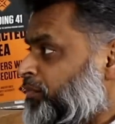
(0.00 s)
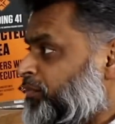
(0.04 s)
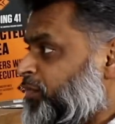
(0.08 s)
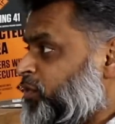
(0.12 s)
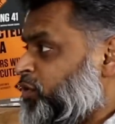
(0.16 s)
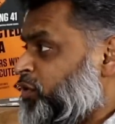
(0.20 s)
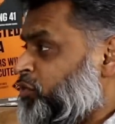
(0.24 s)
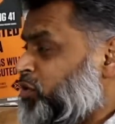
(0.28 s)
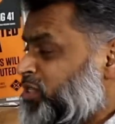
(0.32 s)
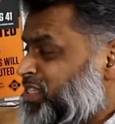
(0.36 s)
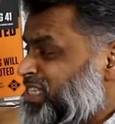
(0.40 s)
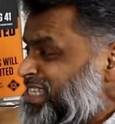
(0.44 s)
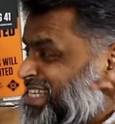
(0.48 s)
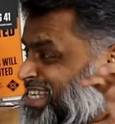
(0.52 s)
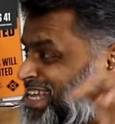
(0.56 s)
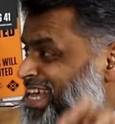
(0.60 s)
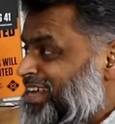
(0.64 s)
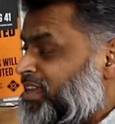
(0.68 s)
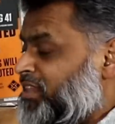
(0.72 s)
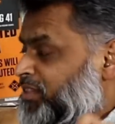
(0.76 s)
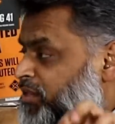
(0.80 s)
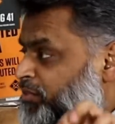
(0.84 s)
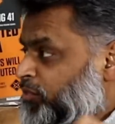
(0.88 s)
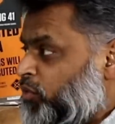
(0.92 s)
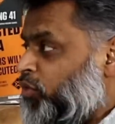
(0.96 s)
So he wasn't
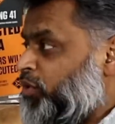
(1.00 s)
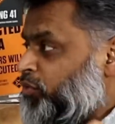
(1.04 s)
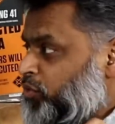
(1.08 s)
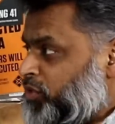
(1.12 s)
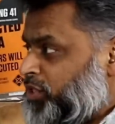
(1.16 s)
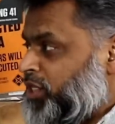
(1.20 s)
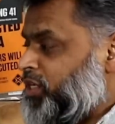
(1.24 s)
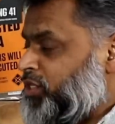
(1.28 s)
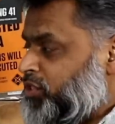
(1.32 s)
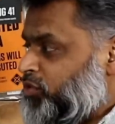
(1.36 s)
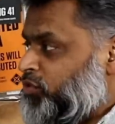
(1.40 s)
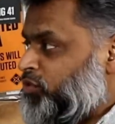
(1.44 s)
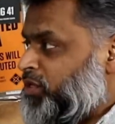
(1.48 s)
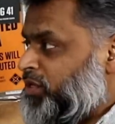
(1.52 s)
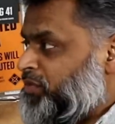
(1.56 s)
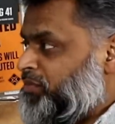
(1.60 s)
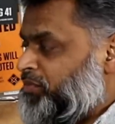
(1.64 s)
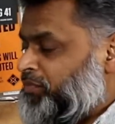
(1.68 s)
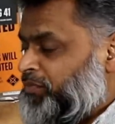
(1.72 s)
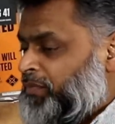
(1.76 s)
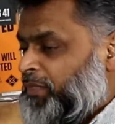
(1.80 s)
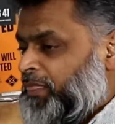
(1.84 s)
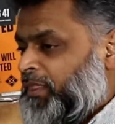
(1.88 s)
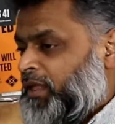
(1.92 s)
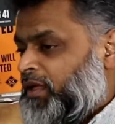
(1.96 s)
dead at the point which I saw
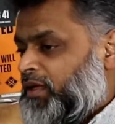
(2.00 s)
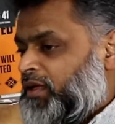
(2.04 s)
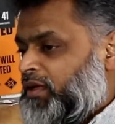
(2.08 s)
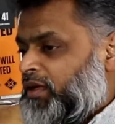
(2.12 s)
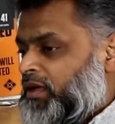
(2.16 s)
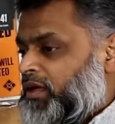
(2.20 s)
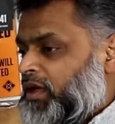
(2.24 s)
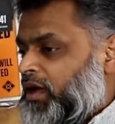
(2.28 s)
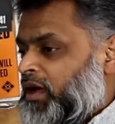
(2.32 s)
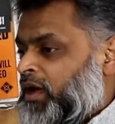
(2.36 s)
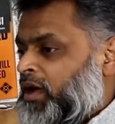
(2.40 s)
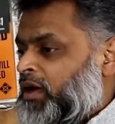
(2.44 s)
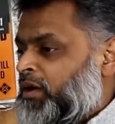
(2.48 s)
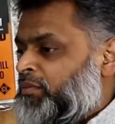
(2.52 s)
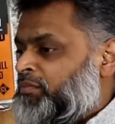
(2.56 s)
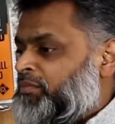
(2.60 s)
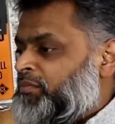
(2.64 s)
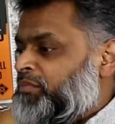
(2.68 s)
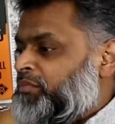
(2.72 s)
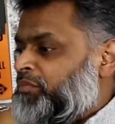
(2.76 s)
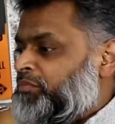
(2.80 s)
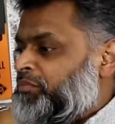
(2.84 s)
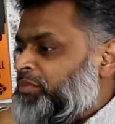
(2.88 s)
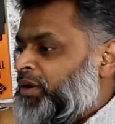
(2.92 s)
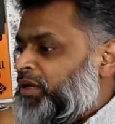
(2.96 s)
him.
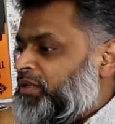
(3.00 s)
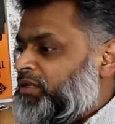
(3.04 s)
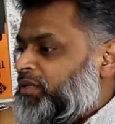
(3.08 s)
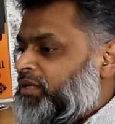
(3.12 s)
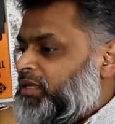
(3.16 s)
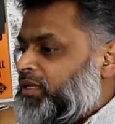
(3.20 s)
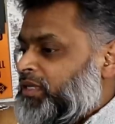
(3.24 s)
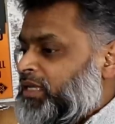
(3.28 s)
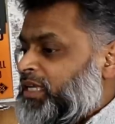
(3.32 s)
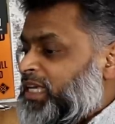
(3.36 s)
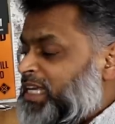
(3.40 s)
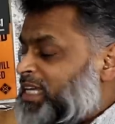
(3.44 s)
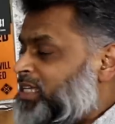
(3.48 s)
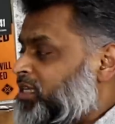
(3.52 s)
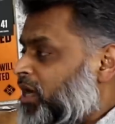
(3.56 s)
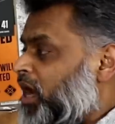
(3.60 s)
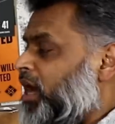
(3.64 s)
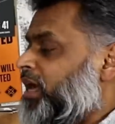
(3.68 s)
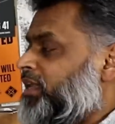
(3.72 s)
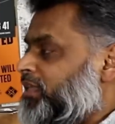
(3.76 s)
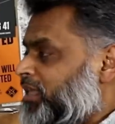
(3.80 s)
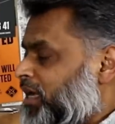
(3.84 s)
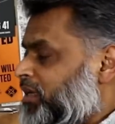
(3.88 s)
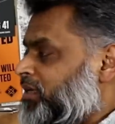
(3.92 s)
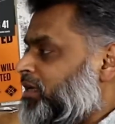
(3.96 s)
But he
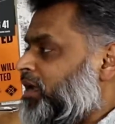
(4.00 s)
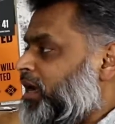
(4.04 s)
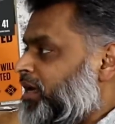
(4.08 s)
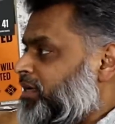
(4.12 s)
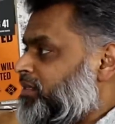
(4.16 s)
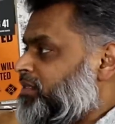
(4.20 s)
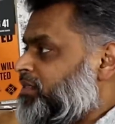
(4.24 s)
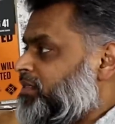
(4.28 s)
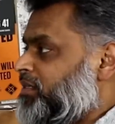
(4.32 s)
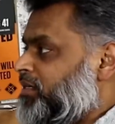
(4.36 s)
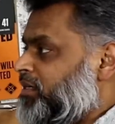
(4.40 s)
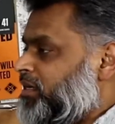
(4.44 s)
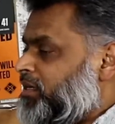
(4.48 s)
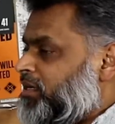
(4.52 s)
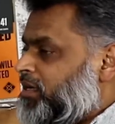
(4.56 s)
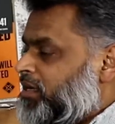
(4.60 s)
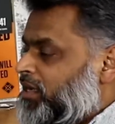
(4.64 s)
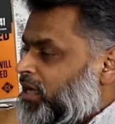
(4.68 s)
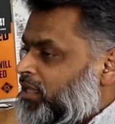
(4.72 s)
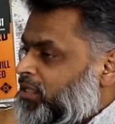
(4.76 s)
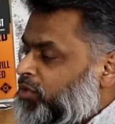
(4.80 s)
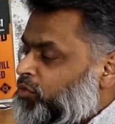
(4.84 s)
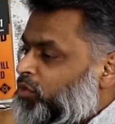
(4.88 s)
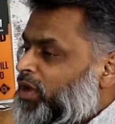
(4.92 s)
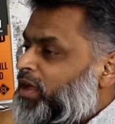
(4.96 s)
died that night.
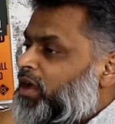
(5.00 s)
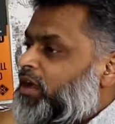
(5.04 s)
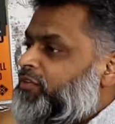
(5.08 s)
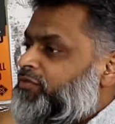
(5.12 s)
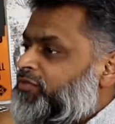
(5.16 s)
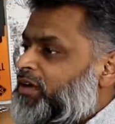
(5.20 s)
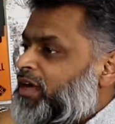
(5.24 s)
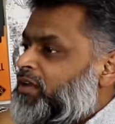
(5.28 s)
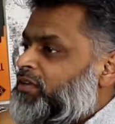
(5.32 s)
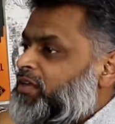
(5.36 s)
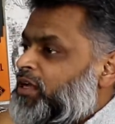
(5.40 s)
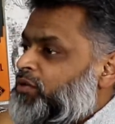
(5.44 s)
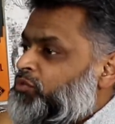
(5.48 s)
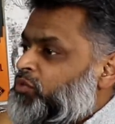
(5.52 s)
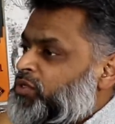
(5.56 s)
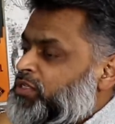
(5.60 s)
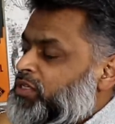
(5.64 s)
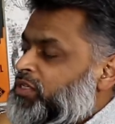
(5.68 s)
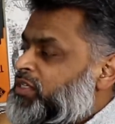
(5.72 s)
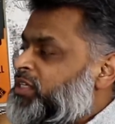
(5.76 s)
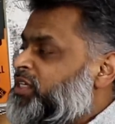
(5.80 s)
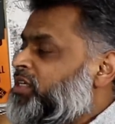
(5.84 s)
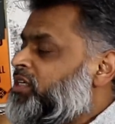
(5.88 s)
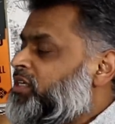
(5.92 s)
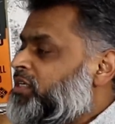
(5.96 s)
And the way I found out was
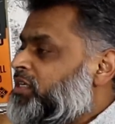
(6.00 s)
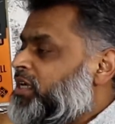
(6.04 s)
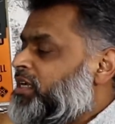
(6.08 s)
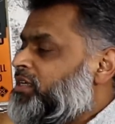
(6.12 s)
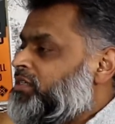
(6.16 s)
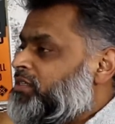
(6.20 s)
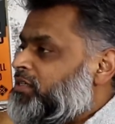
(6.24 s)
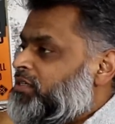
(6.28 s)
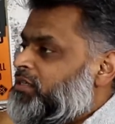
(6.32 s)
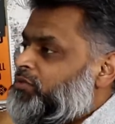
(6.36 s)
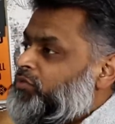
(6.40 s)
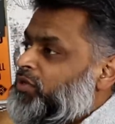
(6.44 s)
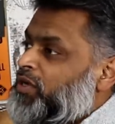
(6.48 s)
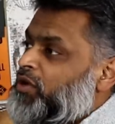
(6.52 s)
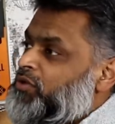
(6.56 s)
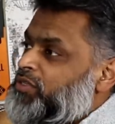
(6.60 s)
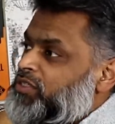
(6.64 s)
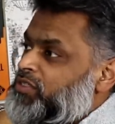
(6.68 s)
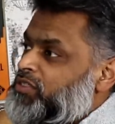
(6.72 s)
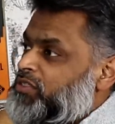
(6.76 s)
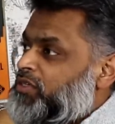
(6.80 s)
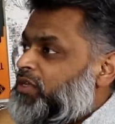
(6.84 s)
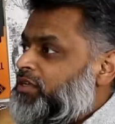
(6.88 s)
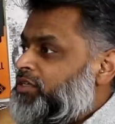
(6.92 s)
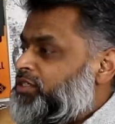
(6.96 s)
a year later when I was
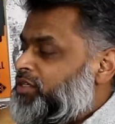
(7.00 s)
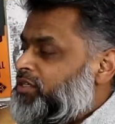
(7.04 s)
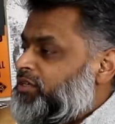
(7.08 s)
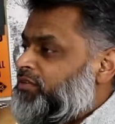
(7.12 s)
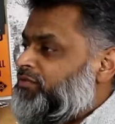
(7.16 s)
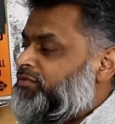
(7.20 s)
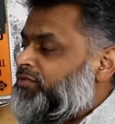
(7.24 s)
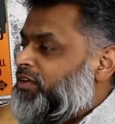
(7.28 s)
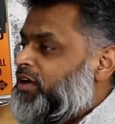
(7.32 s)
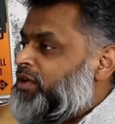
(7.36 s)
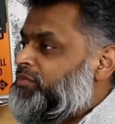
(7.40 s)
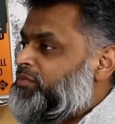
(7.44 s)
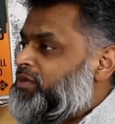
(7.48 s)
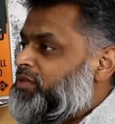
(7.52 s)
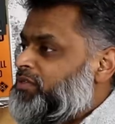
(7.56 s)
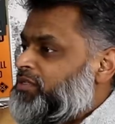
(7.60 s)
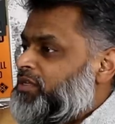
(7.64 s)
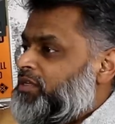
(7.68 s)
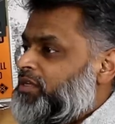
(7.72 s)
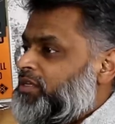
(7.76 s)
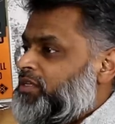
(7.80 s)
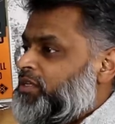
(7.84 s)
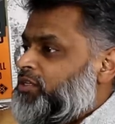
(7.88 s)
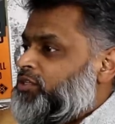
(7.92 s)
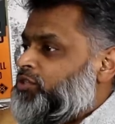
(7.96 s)
in solitary confinement,
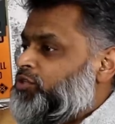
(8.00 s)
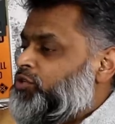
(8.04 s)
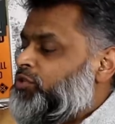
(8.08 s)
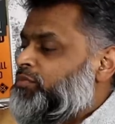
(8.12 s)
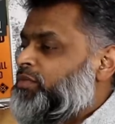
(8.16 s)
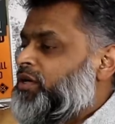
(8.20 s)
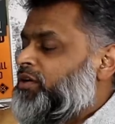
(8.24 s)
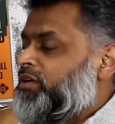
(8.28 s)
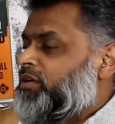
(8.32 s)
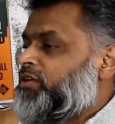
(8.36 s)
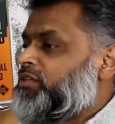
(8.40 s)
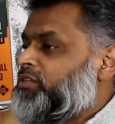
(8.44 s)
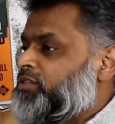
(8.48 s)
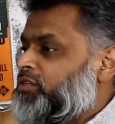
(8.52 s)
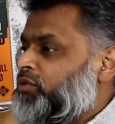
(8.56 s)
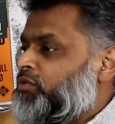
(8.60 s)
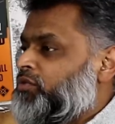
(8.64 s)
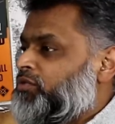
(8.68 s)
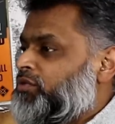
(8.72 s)
two American